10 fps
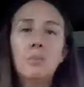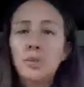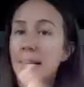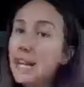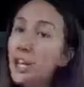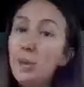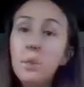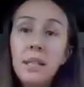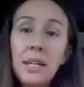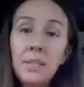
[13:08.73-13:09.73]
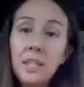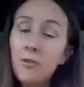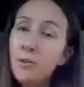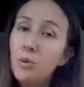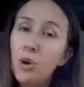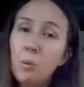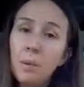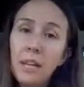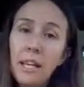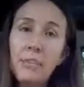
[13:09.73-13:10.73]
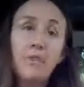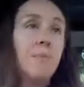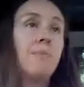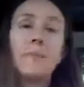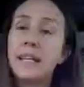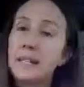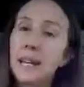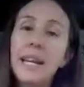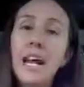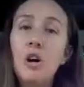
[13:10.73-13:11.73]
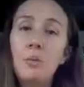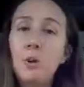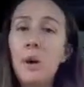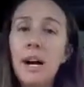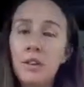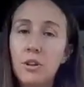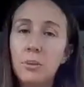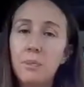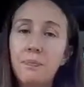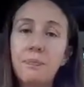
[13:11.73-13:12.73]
Pretending you believe stuff you don't believe, that's not going to help you either.